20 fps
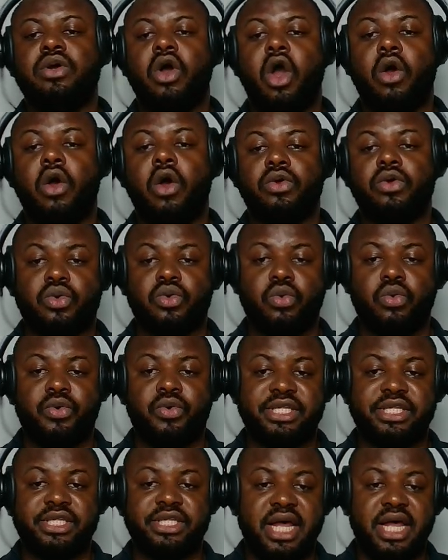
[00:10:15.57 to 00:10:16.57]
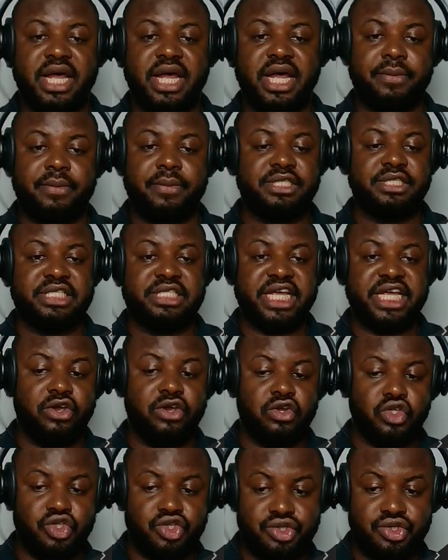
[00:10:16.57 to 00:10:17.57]
also with time take
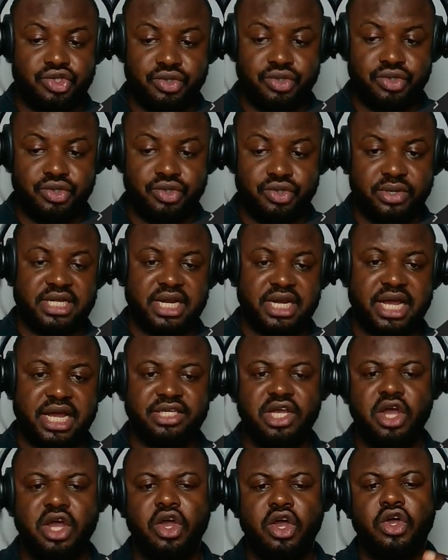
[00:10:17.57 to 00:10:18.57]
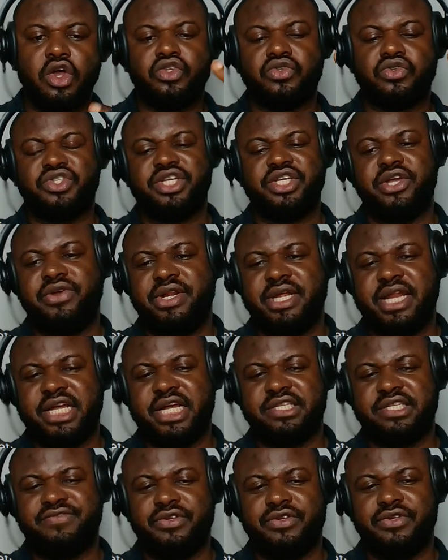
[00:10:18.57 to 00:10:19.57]
you through this class. So see you in the
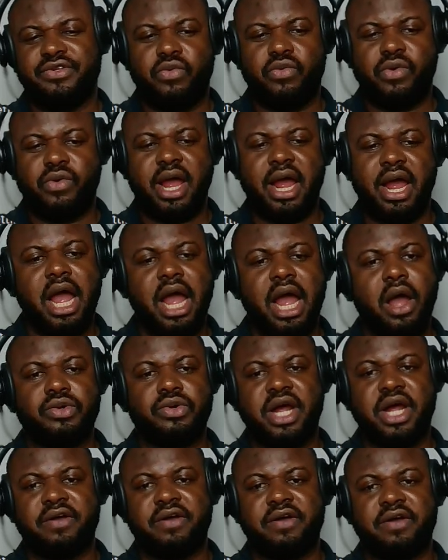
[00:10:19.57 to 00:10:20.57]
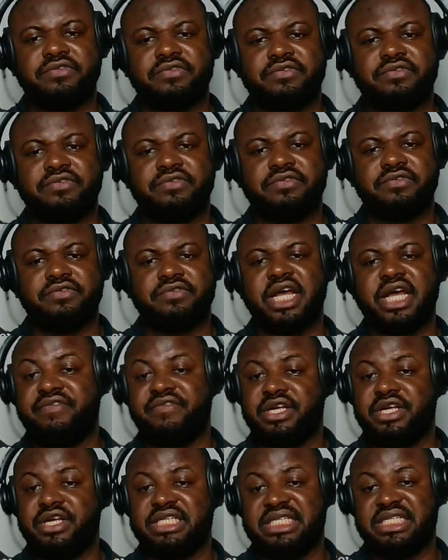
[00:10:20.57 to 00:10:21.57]
next video where I would have to start building a
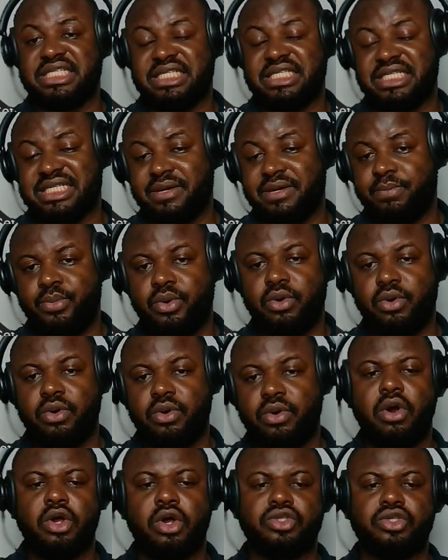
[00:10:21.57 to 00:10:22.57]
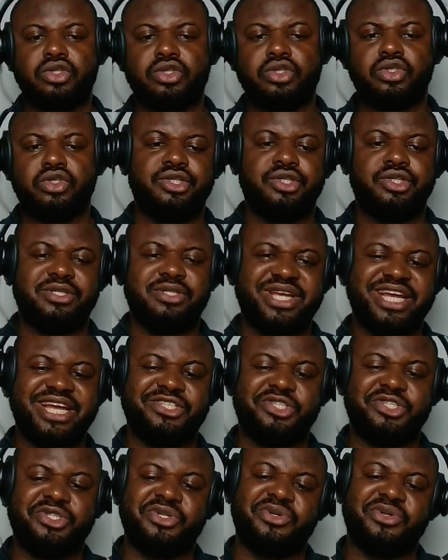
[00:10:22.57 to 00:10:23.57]
very simple automation to get
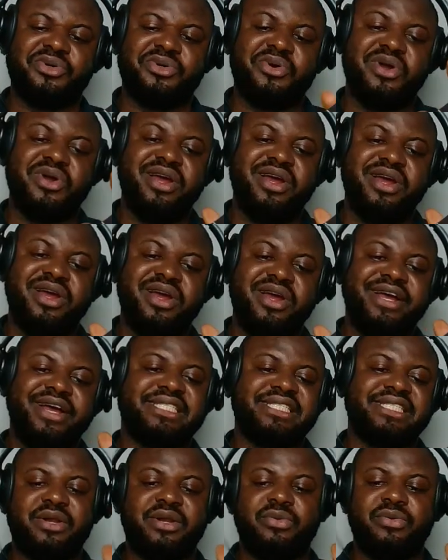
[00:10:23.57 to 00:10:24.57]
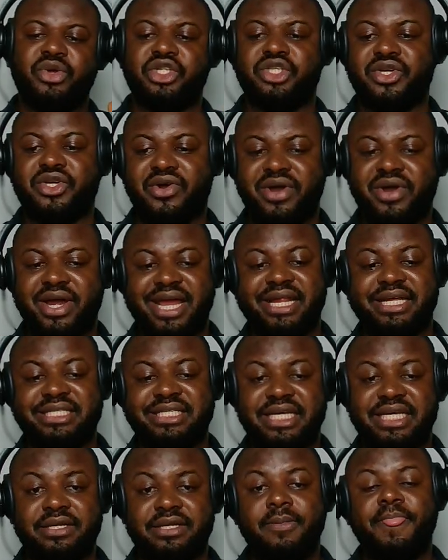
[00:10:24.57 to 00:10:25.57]
you started with your
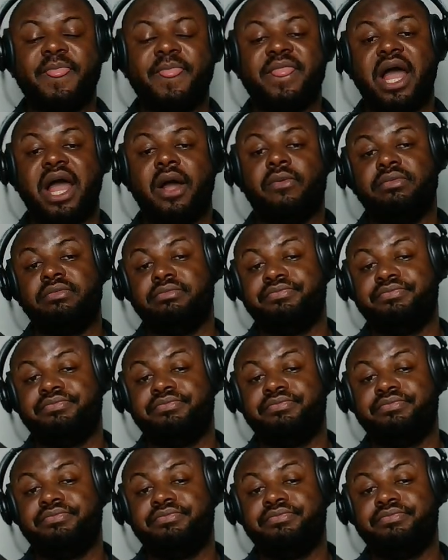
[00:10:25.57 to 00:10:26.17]
n8n. Now,